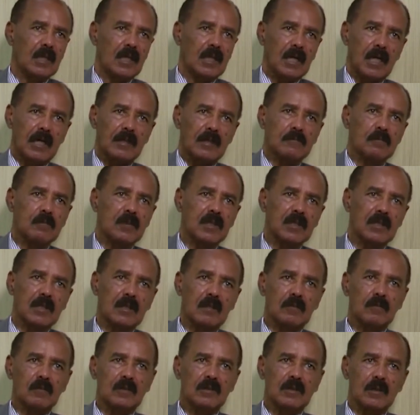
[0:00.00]
Last
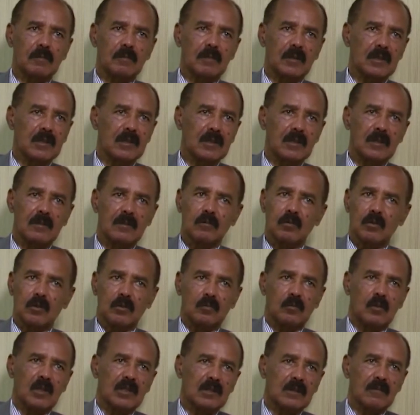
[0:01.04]
meeting with the President was
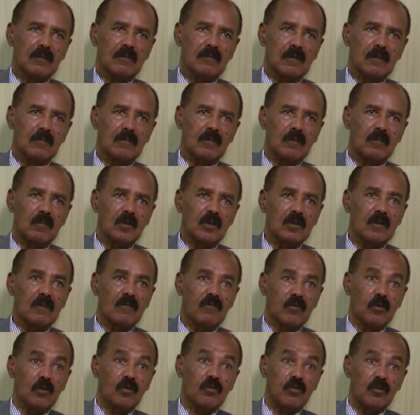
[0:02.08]
one of the most
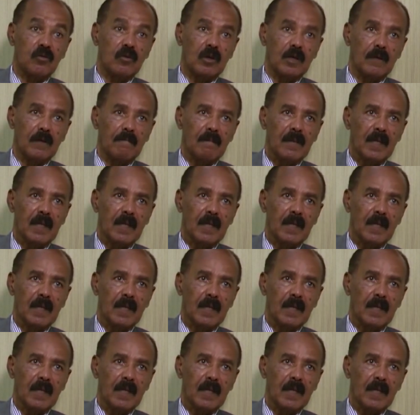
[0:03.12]
fruitful